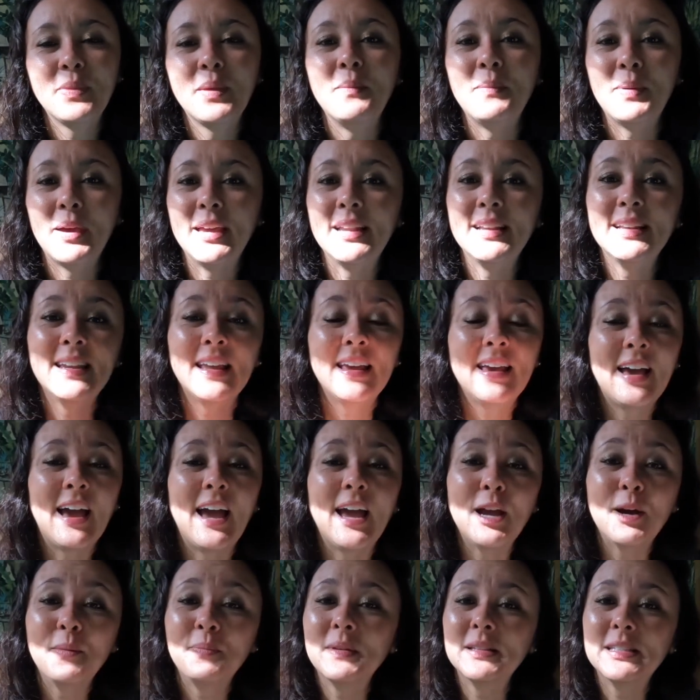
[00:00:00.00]
But I
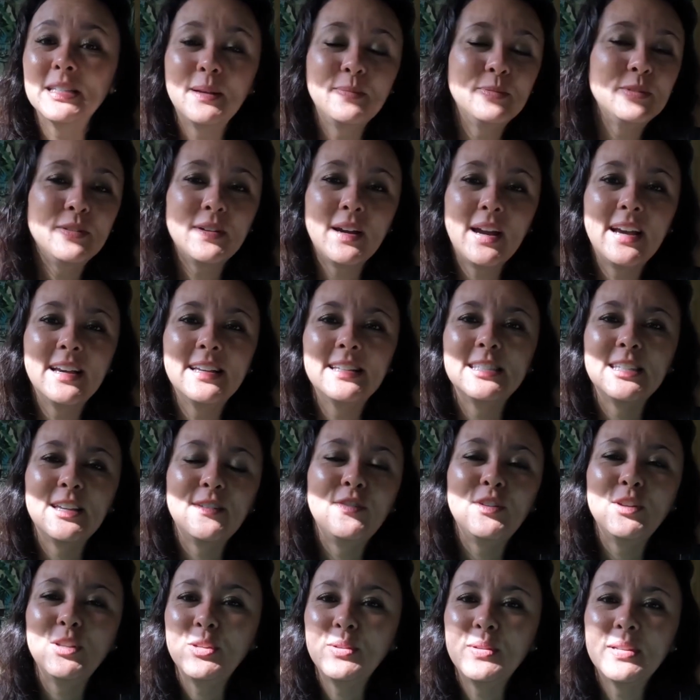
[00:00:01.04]
hope this helps you guys
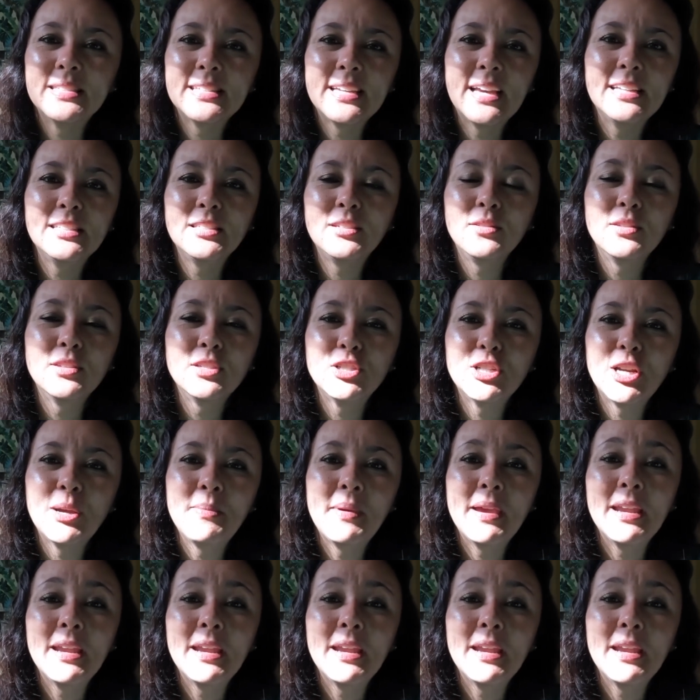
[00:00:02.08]
if you do decide to do this trip,